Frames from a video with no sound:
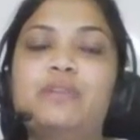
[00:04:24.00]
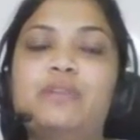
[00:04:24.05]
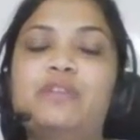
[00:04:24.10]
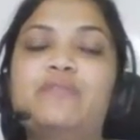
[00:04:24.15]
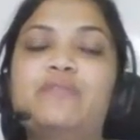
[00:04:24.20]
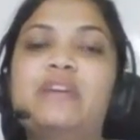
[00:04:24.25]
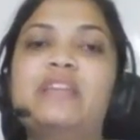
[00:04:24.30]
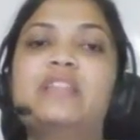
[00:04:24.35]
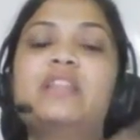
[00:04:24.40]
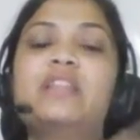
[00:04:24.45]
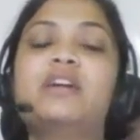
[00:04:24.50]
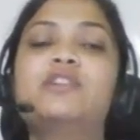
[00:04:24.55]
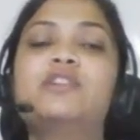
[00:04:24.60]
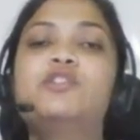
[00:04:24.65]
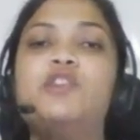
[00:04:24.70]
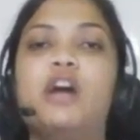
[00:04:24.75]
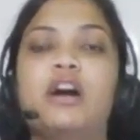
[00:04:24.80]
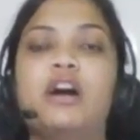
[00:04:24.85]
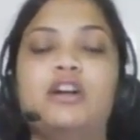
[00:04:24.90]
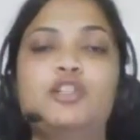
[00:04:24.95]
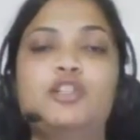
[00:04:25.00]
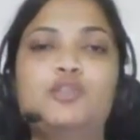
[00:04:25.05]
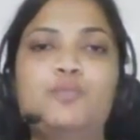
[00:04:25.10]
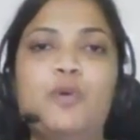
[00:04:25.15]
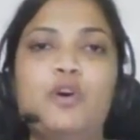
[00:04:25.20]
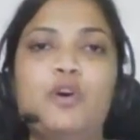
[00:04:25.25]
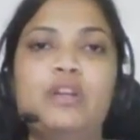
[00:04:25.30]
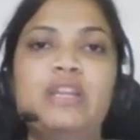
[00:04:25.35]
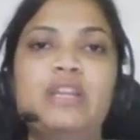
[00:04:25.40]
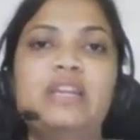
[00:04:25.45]
between the charged
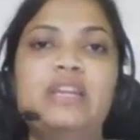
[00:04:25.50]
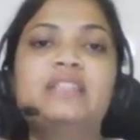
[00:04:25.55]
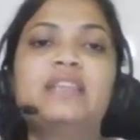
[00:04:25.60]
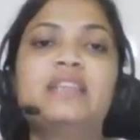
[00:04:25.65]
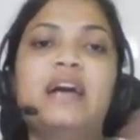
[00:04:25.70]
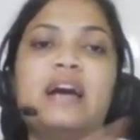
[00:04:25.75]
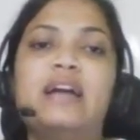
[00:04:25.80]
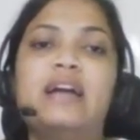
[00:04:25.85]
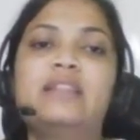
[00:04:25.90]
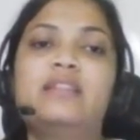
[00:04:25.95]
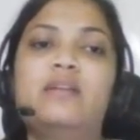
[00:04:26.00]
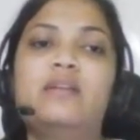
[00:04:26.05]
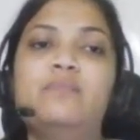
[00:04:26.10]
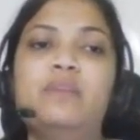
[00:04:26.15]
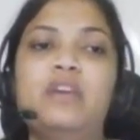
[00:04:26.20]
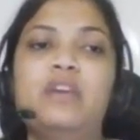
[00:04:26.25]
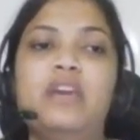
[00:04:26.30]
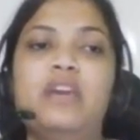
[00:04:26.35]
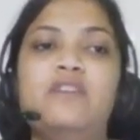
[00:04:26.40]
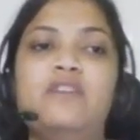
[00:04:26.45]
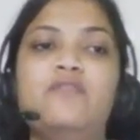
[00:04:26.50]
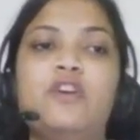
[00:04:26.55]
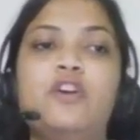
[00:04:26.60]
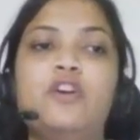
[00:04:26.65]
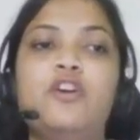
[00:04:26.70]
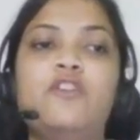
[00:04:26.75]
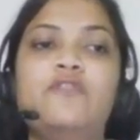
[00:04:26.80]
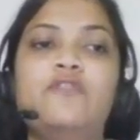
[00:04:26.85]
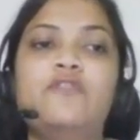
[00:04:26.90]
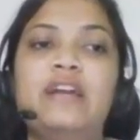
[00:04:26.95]
bodies and the behavior
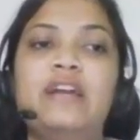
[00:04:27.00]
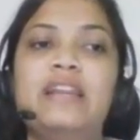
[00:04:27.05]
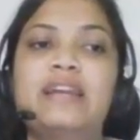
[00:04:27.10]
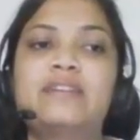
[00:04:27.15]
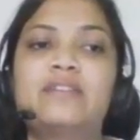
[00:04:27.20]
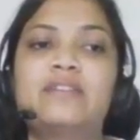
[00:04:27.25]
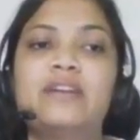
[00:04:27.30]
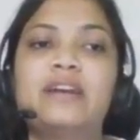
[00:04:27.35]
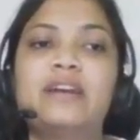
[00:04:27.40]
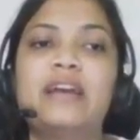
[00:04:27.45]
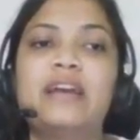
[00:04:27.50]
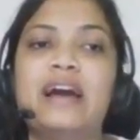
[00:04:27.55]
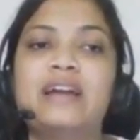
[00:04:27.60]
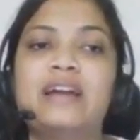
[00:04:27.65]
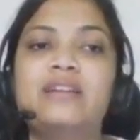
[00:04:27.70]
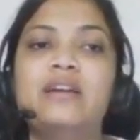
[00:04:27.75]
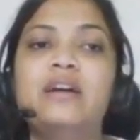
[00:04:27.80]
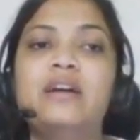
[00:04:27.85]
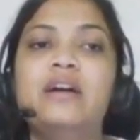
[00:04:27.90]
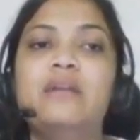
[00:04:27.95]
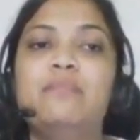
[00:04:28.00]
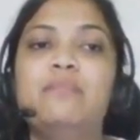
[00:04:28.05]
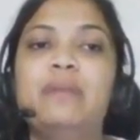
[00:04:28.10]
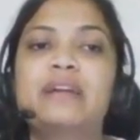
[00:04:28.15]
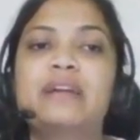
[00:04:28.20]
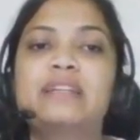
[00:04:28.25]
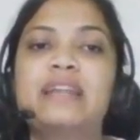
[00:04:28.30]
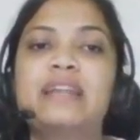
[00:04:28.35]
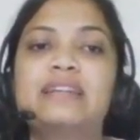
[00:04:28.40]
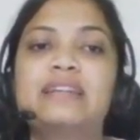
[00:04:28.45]
of electric and
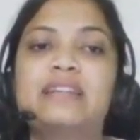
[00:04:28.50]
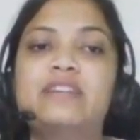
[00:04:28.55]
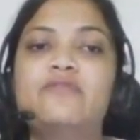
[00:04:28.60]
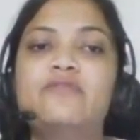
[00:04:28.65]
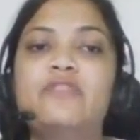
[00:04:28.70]
magnetic